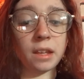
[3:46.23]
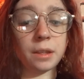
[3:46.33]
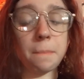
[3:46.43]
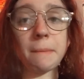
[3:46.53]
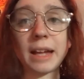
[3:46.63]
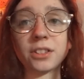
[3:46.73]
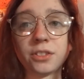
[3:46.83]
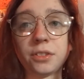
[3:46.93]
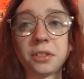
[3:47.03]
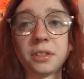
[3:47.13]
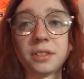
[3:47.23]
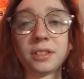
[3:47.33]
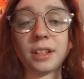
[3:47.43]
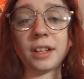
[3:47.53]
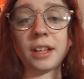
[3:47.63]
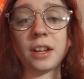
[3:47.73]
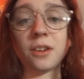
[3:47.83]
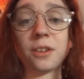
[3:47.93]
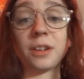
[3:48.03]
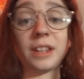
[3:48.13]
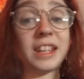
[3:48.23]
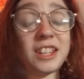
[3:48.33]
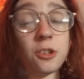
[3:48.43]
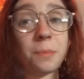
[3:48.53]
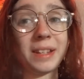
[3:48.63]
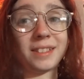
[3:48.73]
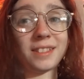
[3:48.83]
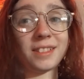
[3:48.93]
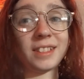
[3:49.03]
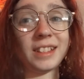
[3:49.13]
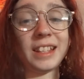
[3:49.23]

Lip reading: masters are the humans,